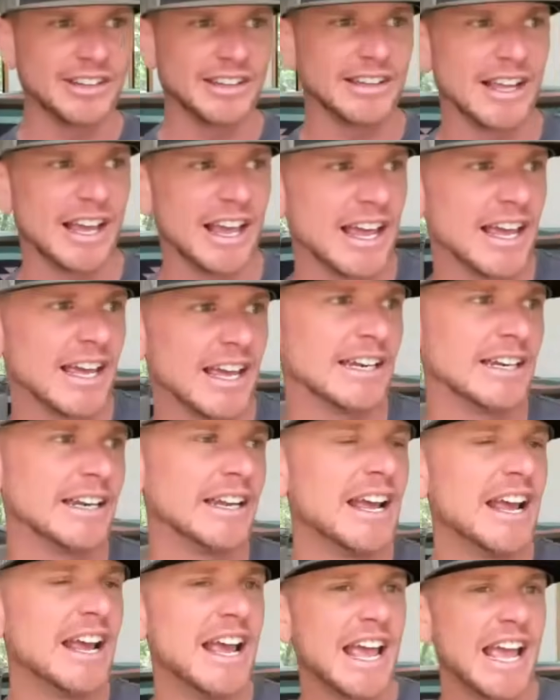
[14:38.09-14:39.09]

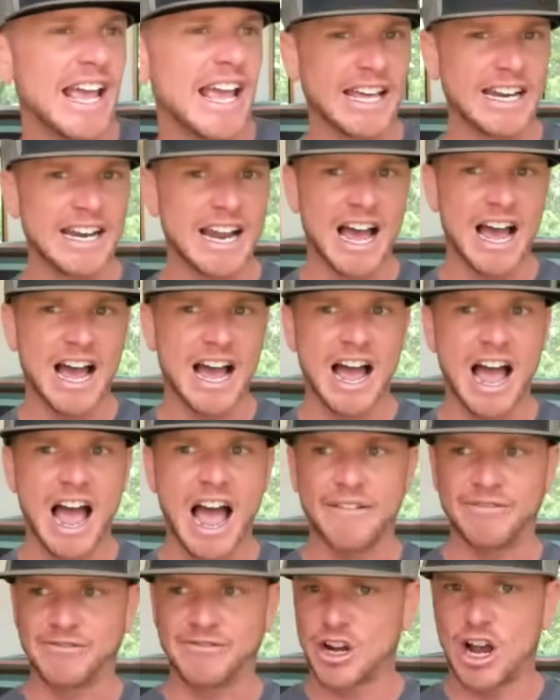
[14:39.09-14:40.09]
and
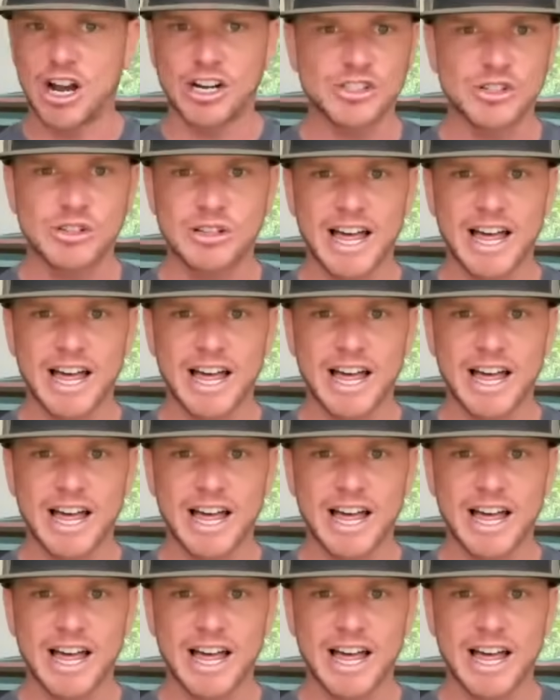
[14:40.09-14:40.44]
I've talked